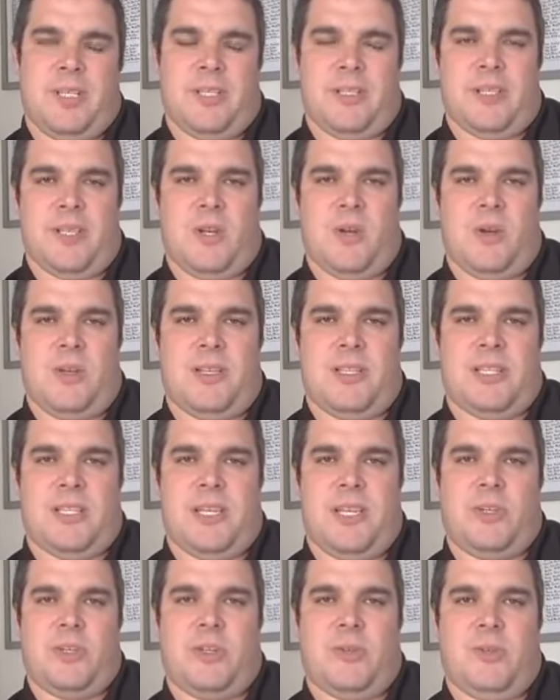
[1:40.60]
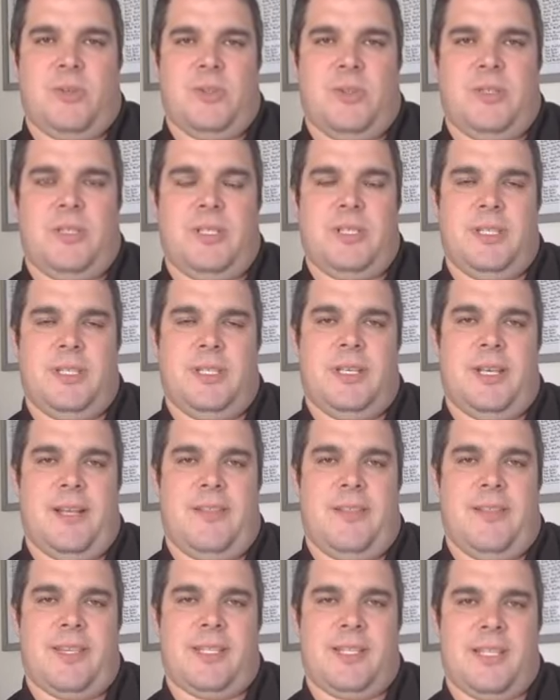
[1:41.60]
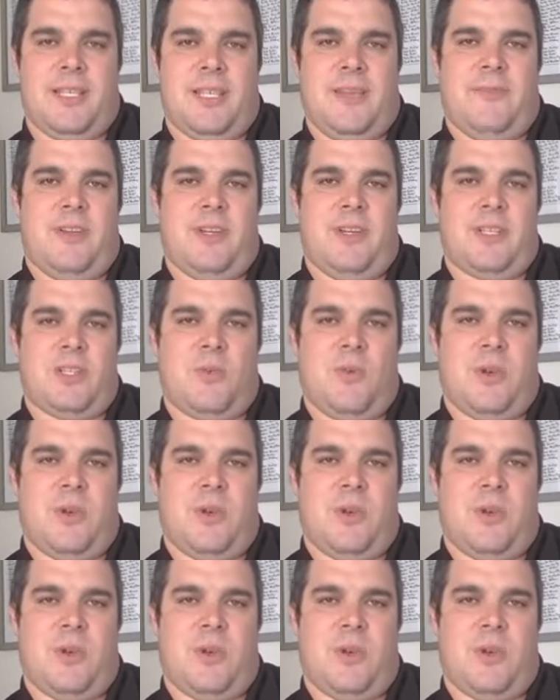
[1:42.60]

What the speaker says: considered essential. That's given us